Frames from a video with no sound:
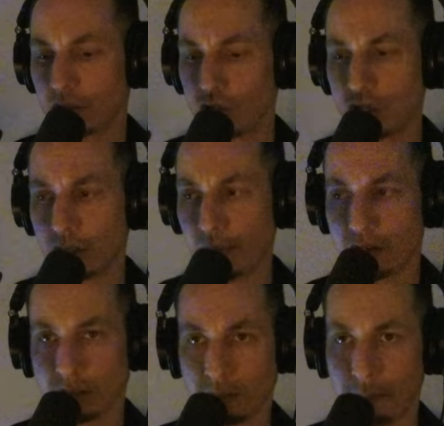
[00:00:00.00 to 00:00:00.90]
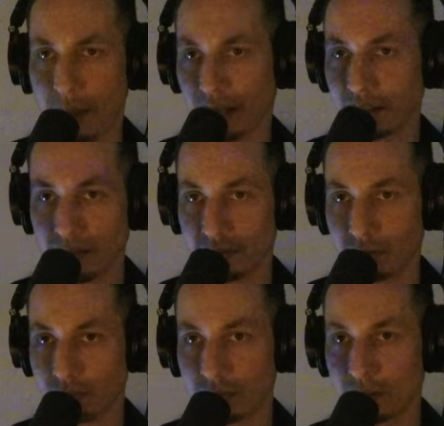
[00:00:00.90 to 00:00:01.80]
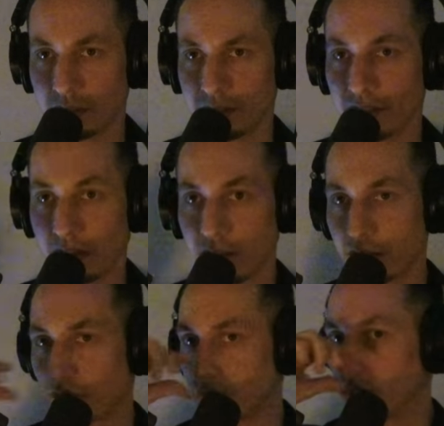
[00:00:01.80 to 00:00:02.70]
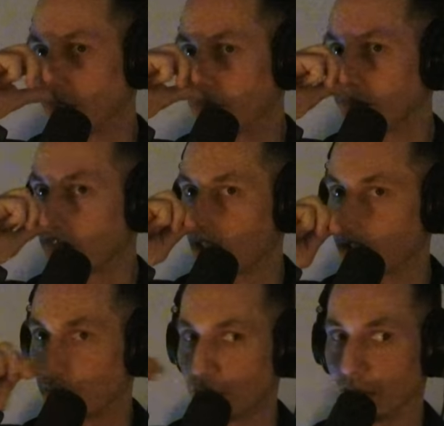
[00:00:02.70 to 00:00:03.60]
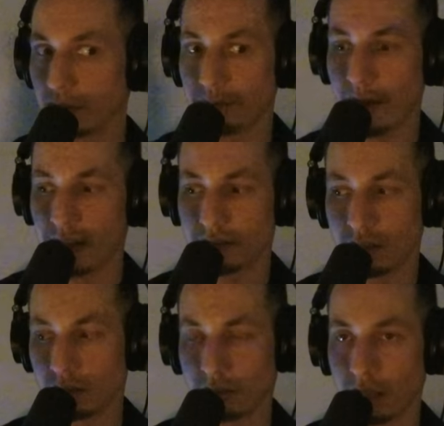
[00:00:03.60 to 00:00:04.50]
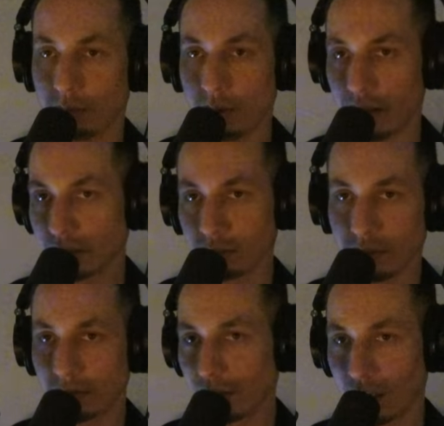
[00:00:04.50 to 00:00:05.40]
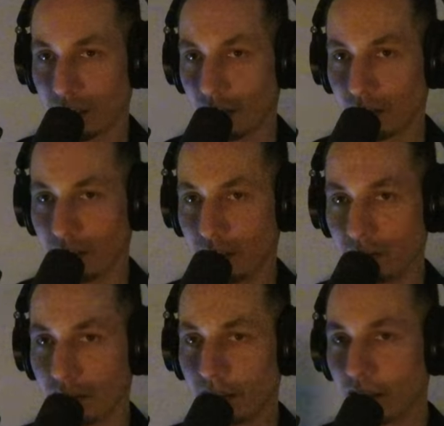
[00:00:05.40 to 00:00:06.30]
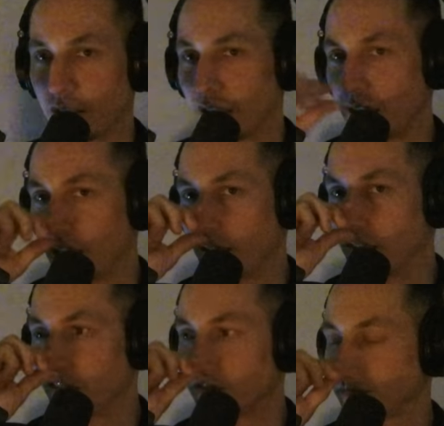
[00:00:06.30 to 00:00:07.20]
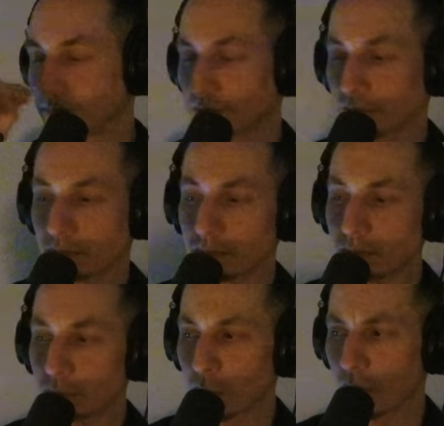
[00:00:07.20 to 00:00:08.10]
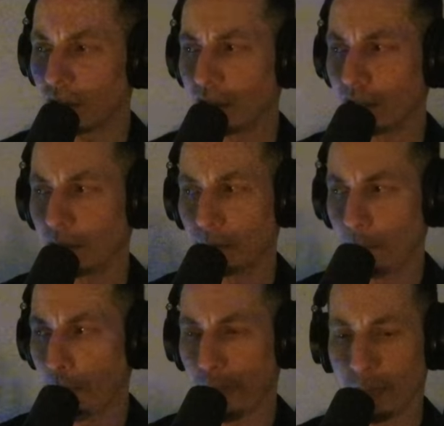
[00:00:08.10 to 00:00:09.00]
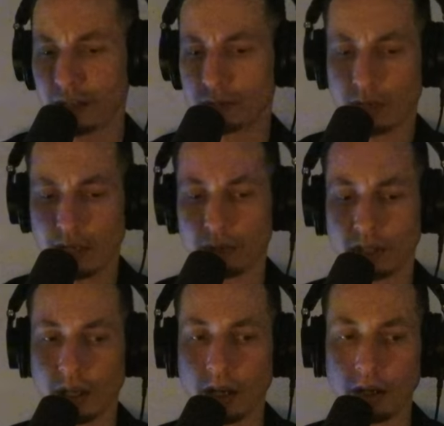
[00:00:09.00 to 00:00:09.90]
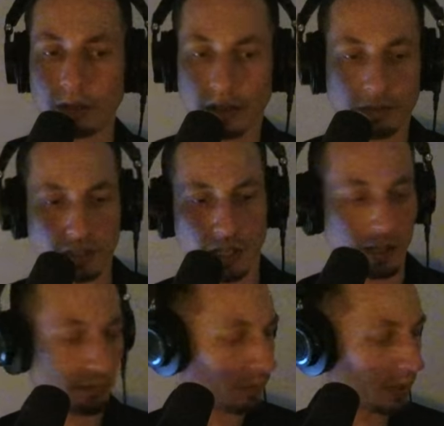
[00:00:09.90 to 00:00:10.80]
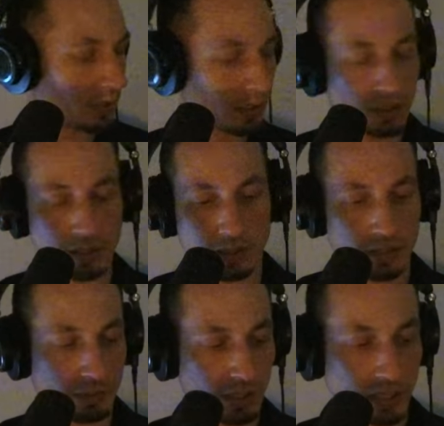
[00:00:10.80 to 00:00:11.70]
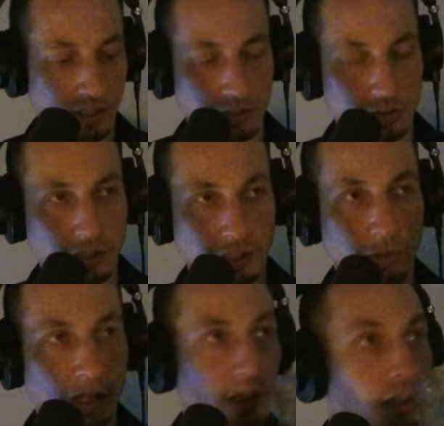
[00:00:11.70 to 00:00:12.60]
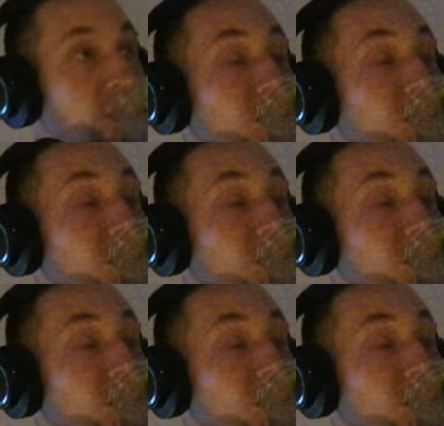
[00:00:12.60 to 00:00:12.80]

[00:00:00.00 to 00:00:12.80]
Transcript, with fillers: geometric mechanisms inside of this room that's really fascinating. You can't possibly even take it all in, and um, that's where I would go every time i going to take a little drink of water.